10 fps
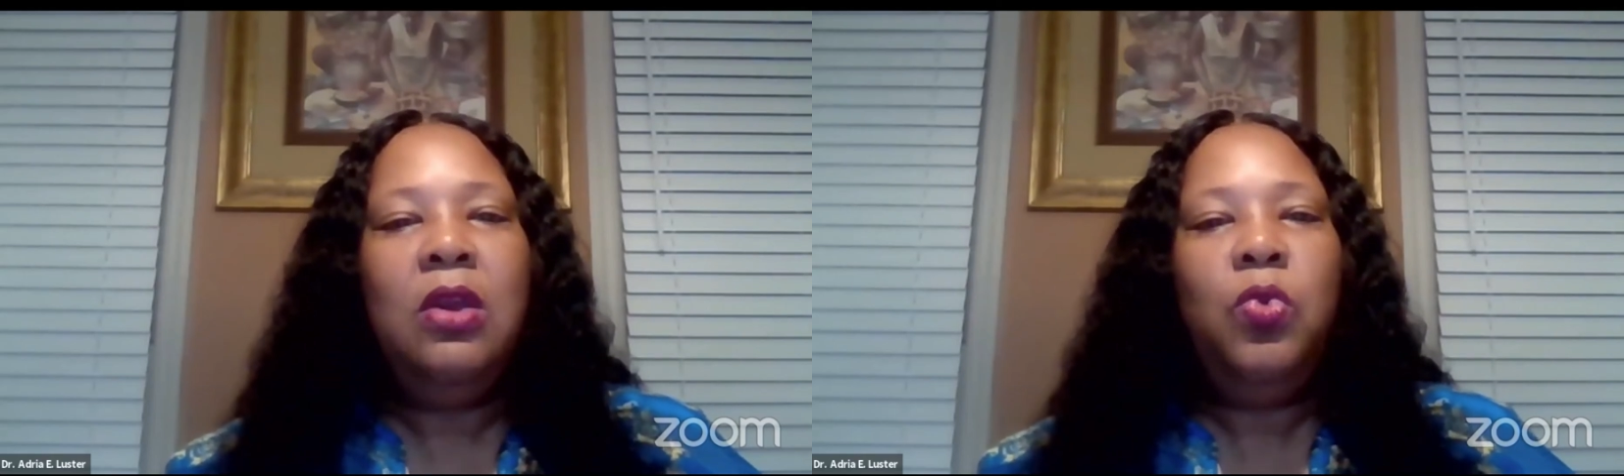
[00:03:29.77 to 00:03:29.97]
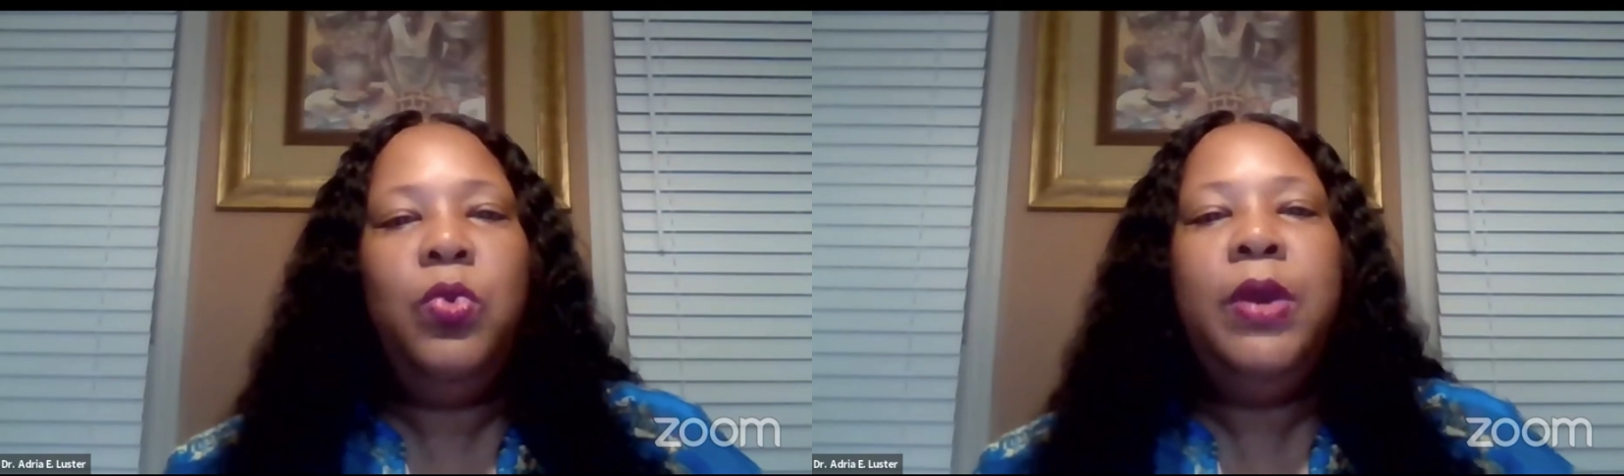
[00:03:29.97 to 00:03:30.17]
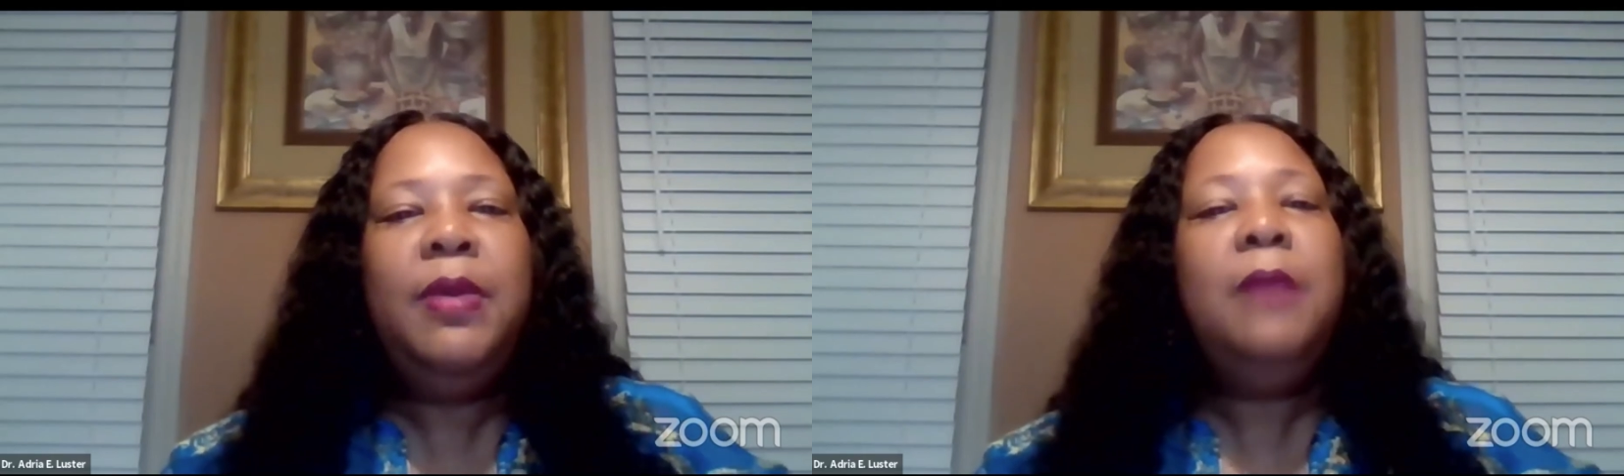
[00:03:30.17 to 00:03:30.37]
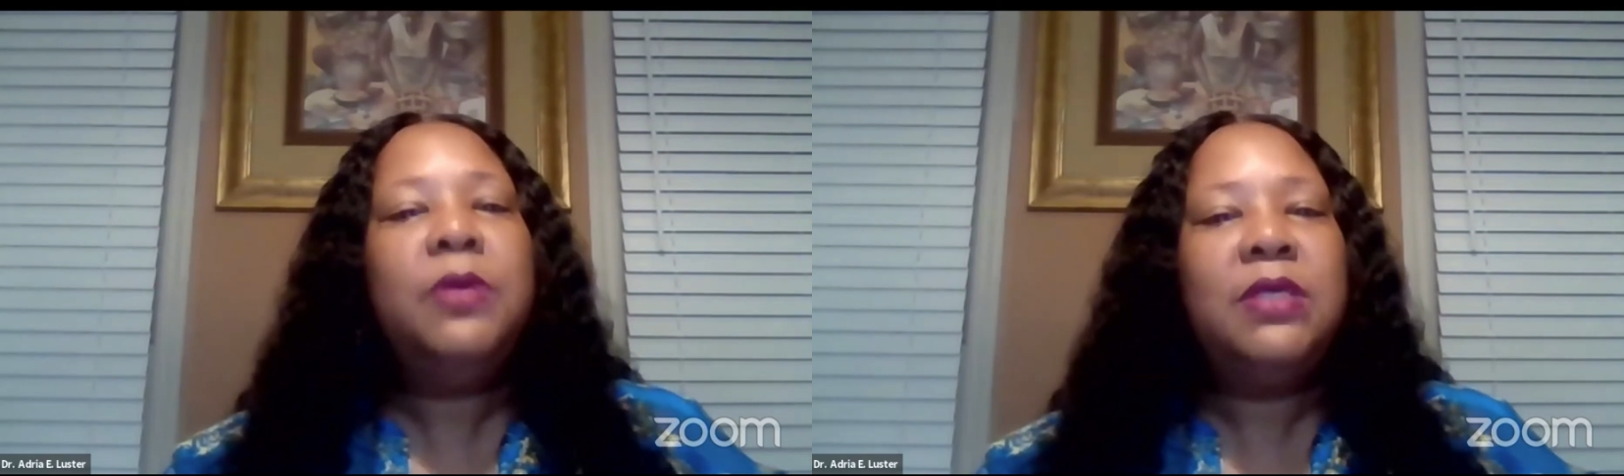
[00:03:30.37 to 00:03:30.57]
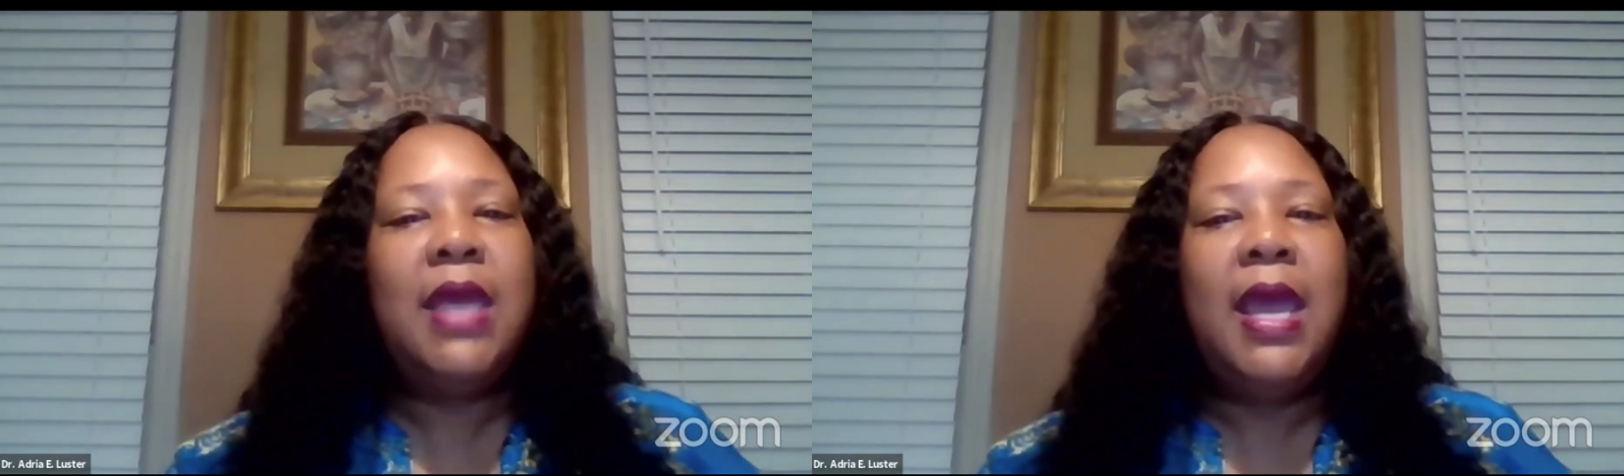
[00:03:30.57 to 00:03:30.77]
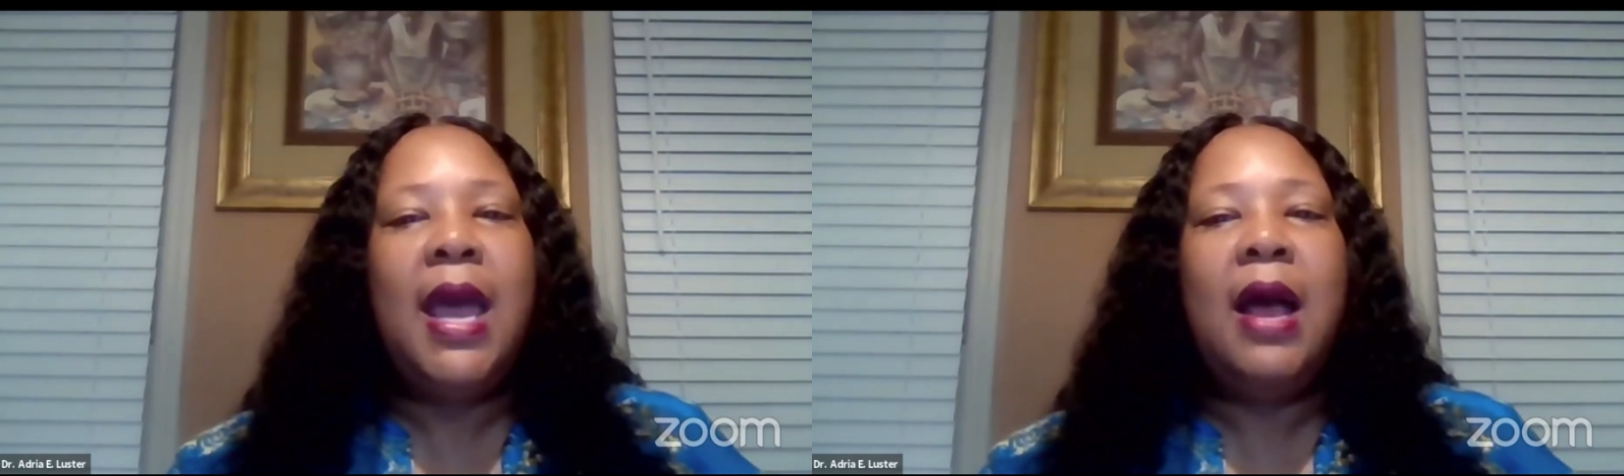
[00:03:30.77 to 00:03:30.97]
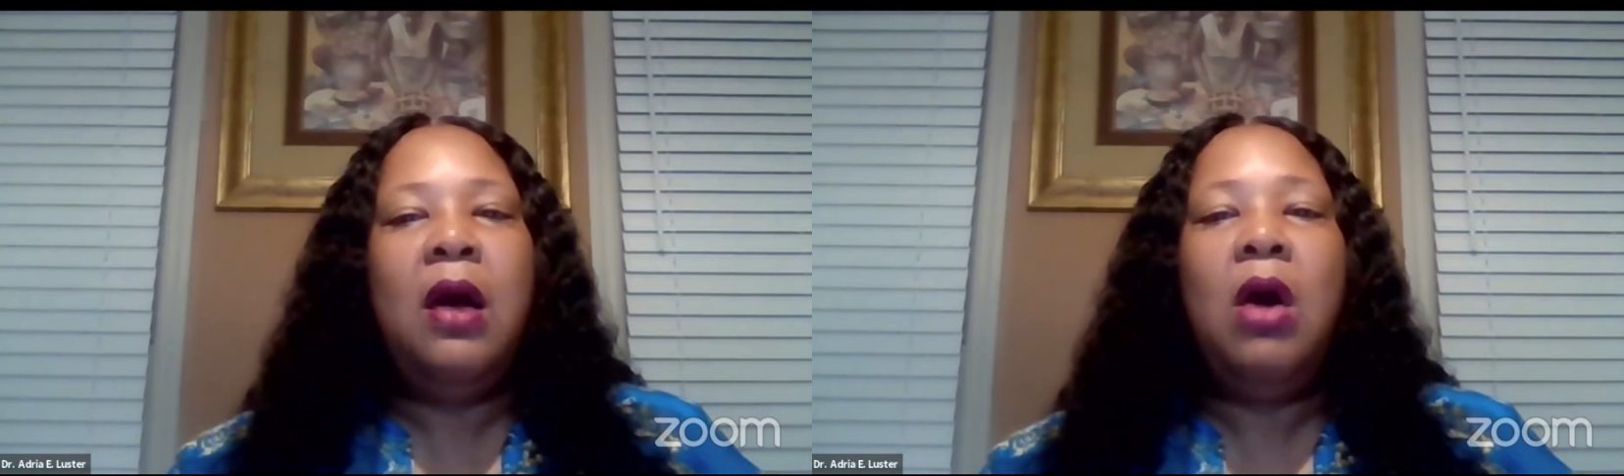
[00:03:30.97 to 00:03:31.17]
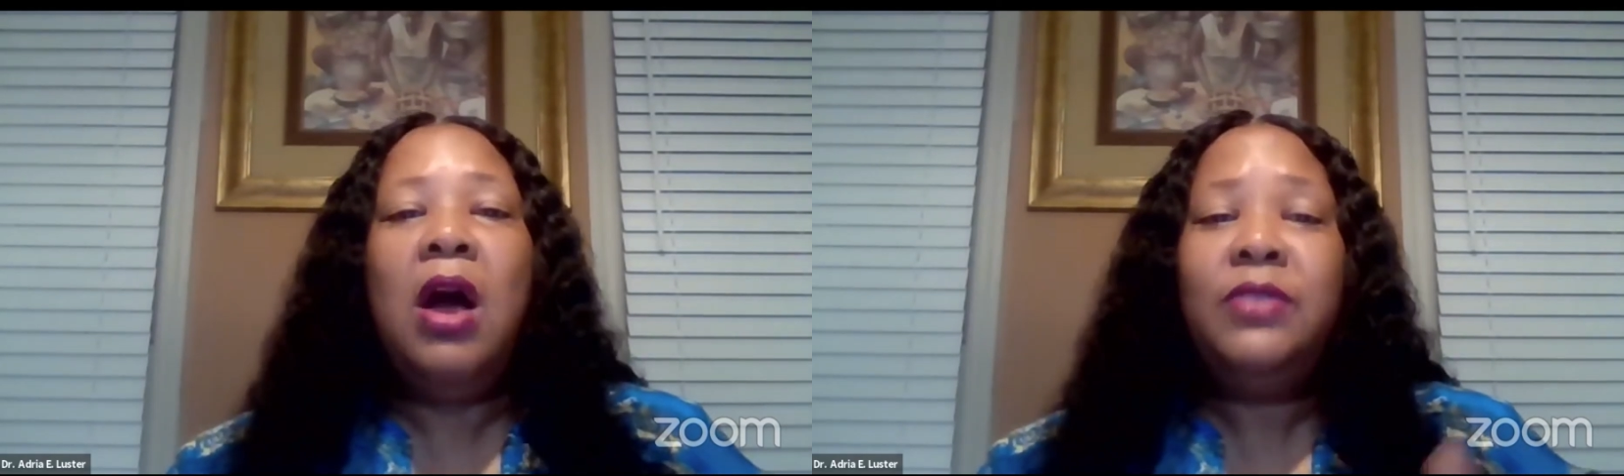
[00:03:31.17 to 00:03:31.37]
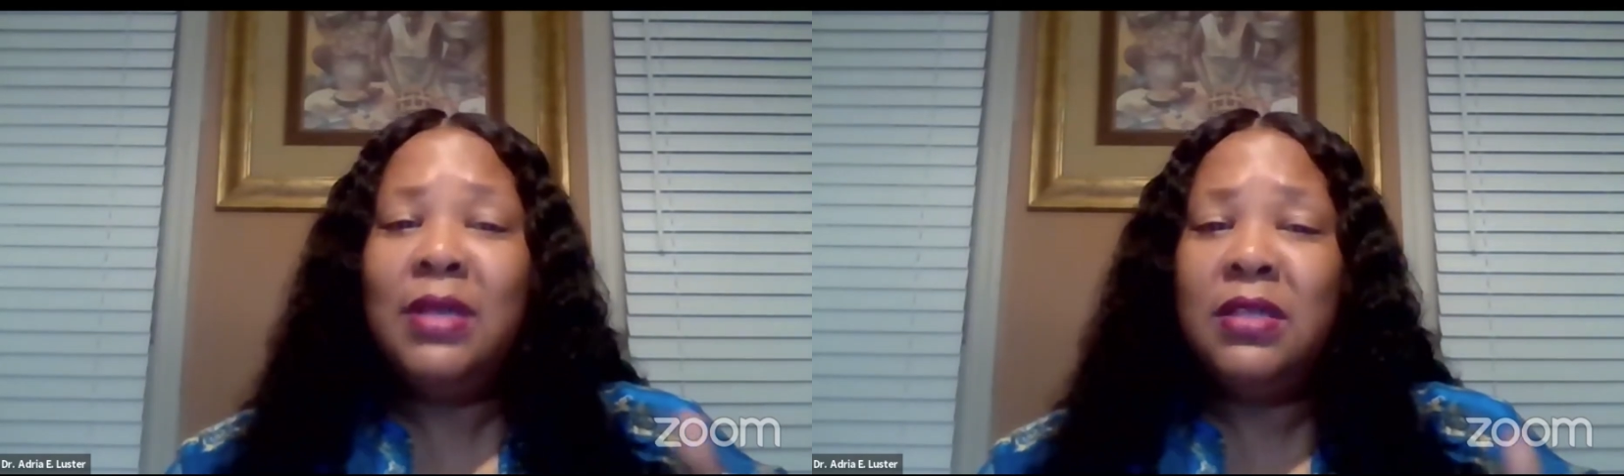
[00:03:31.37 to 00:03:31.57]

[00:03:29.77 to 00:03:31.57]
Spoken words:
when people say how oftentimes